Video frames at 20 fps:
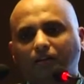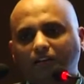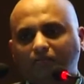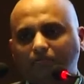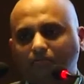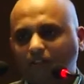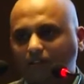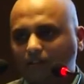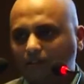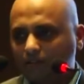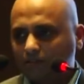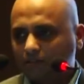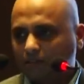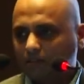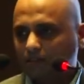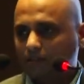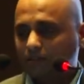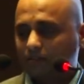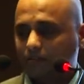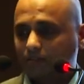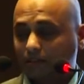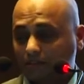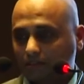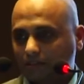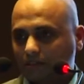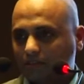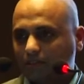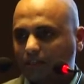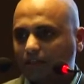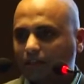have been discussed
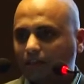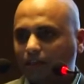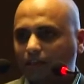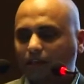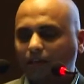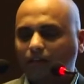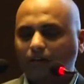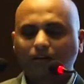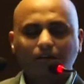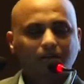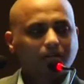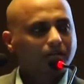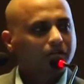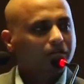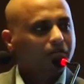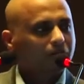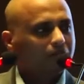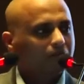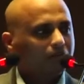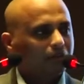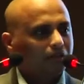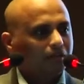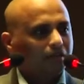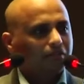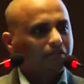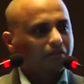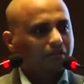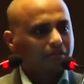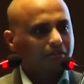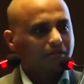discussed in detail in
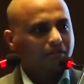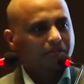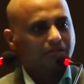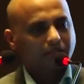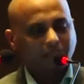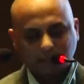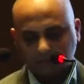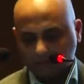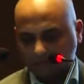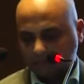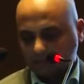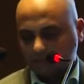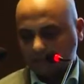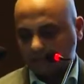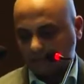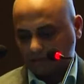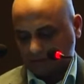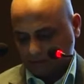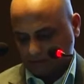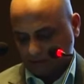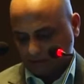the first and second session.